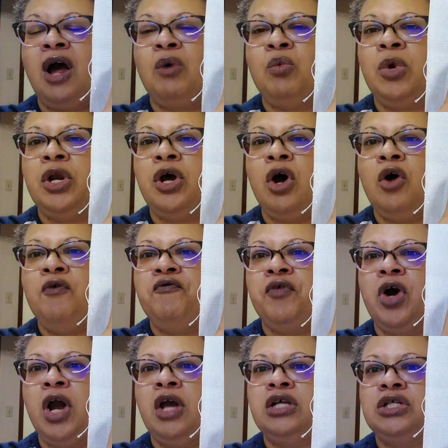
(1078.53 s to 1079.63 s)
I went
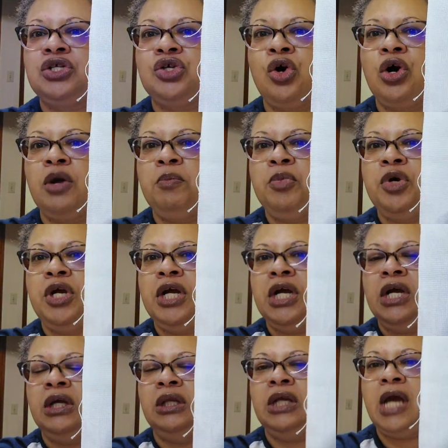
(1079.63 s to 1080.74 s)
over and started putting
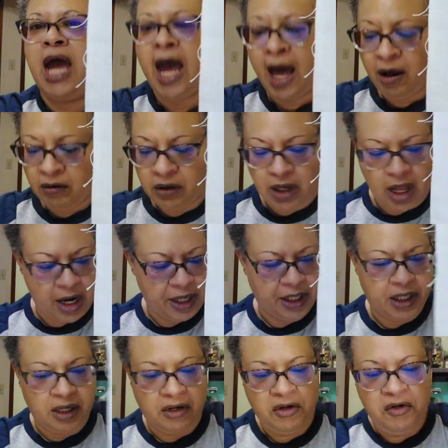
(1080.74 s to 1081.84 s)
in the
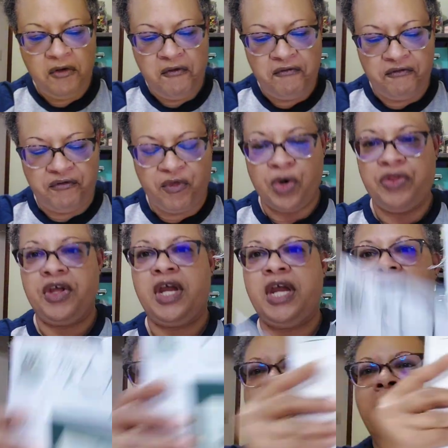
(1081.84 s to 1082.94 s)
outlining for the
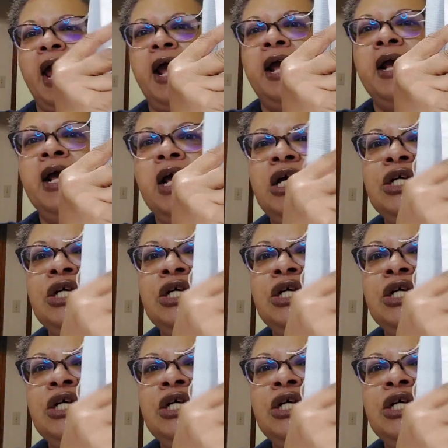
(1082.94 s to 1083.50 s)
K.